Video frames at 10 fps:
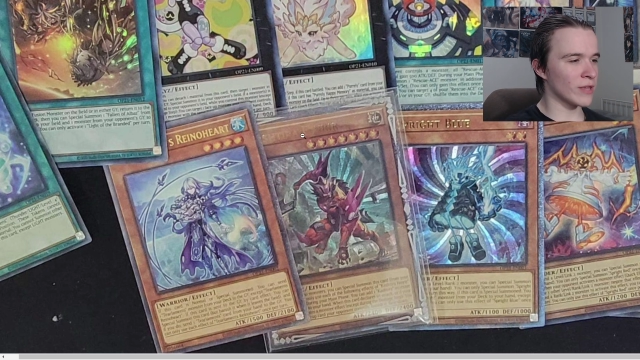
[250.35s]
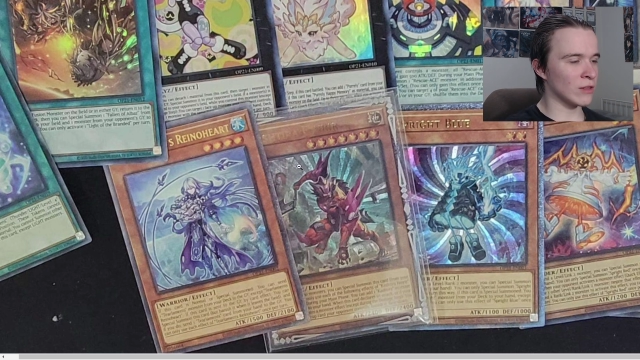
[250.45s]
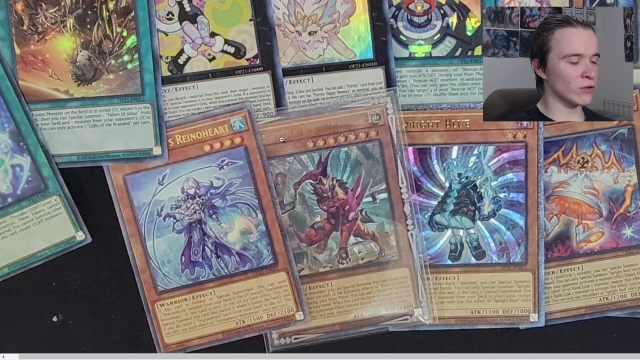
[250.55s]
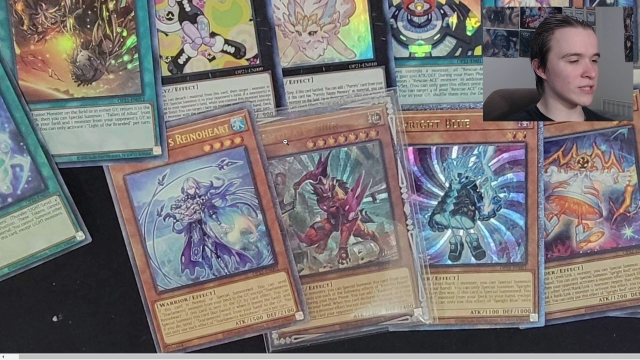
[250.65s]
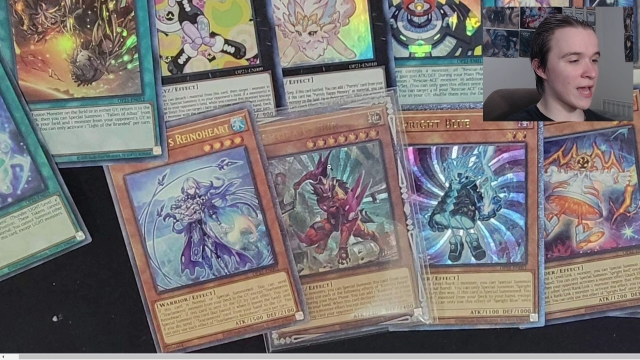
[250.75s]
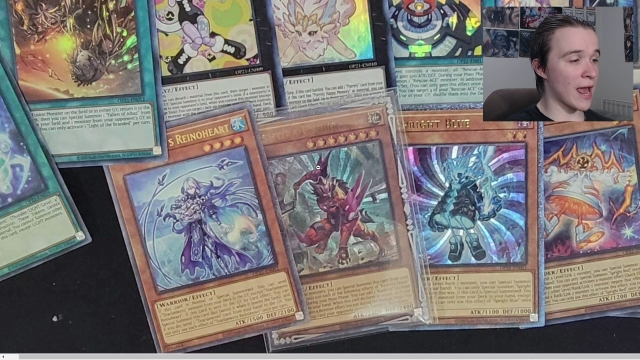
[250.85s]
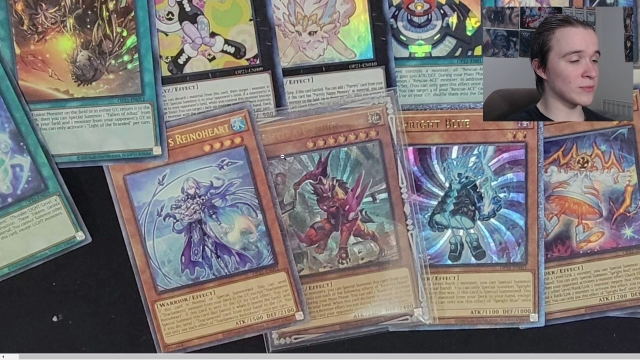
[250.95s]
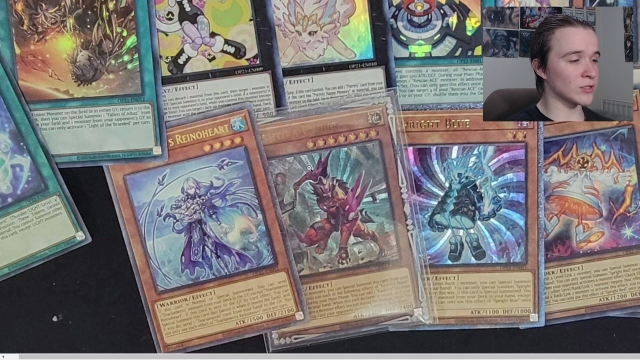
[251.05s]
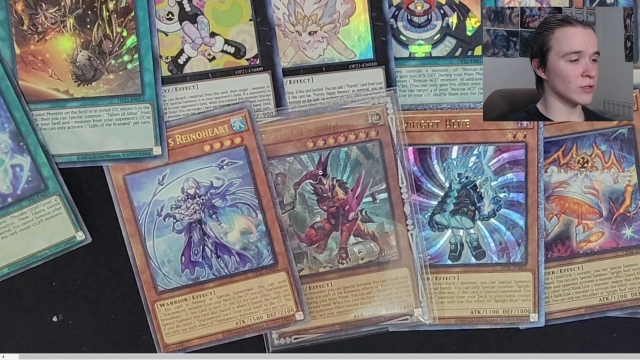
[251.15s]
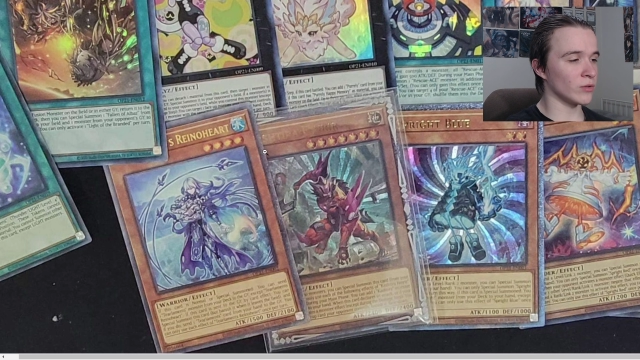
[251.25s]
That looks
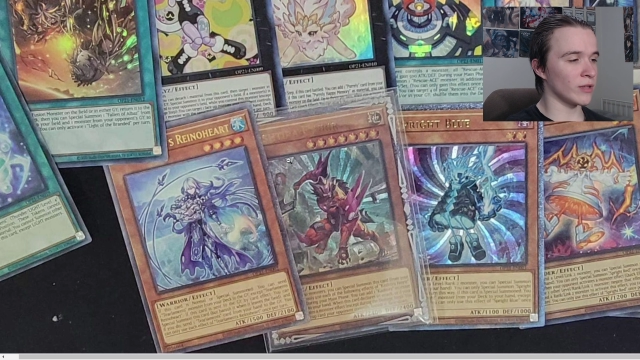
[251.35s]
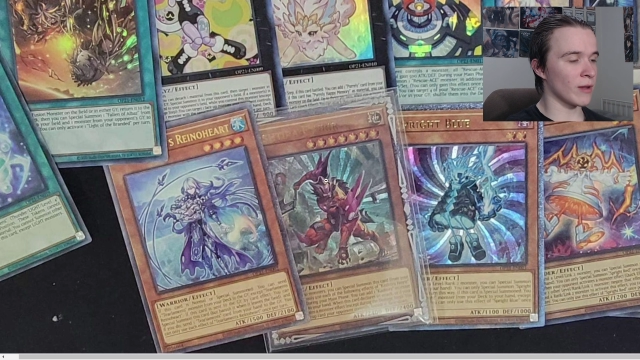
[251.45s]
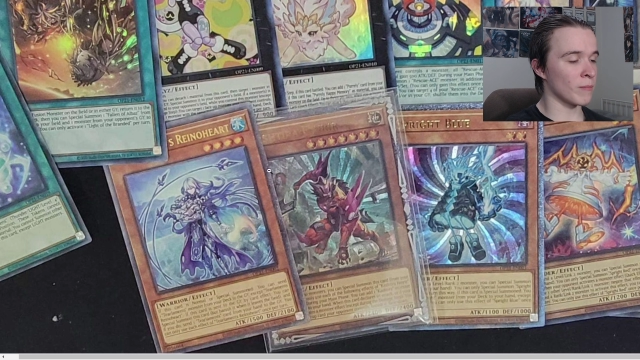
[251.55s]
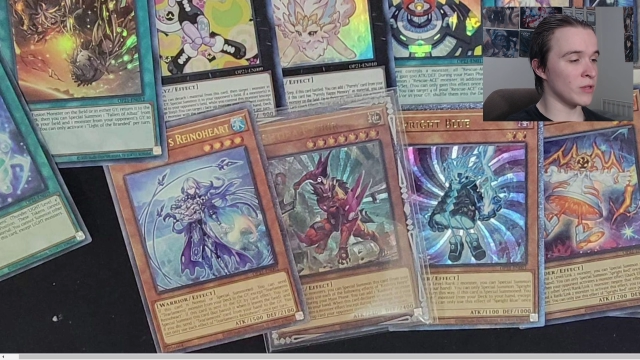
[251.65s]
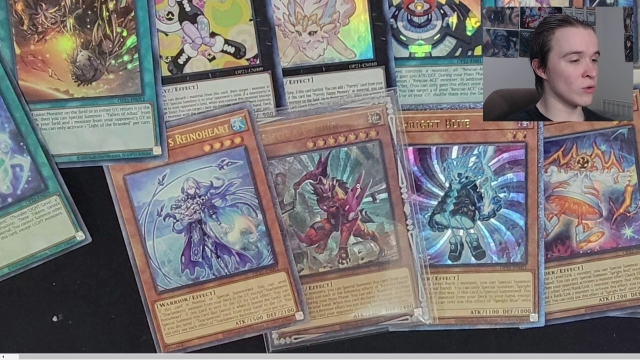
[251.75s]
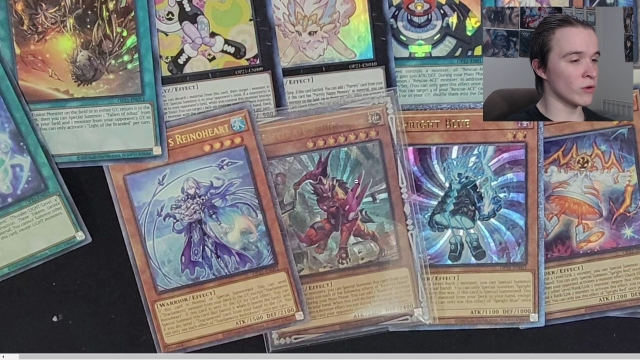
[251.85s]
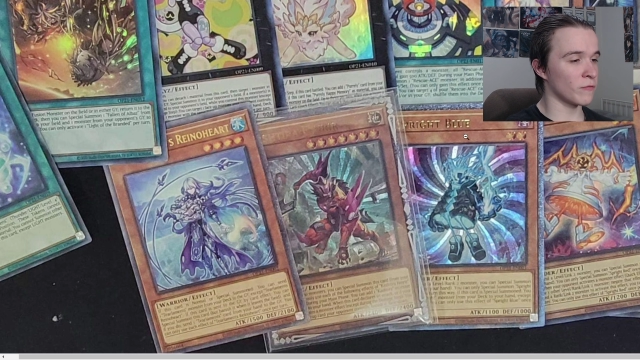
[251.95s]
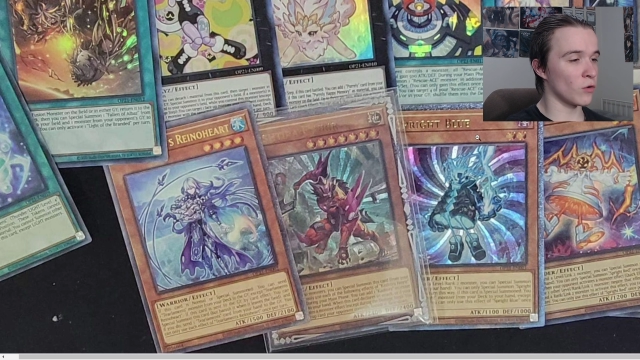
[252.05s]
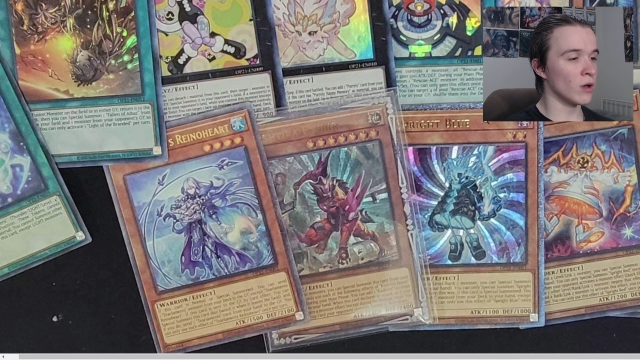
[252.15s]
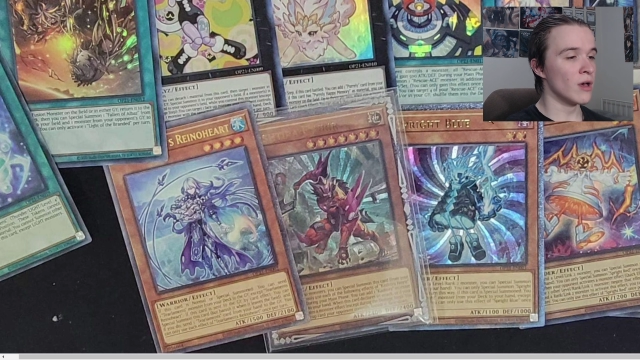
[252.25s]
absolutely
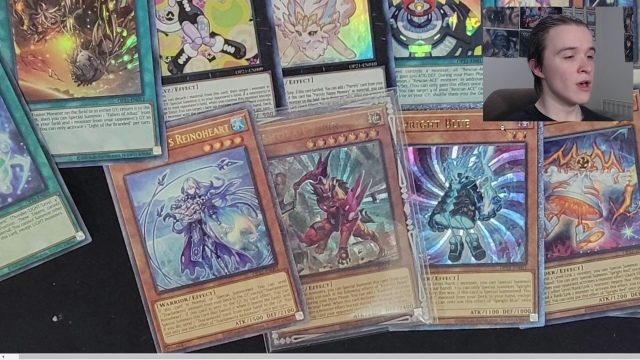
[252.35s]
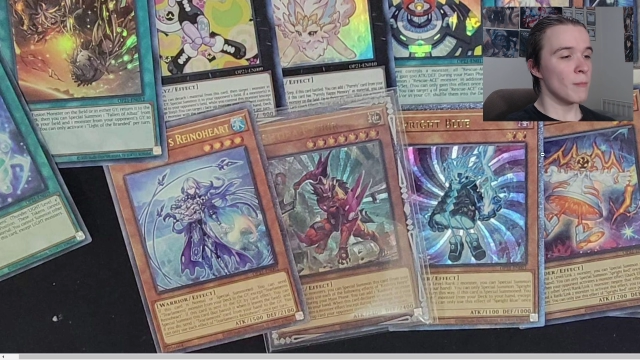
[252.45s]
beautiful.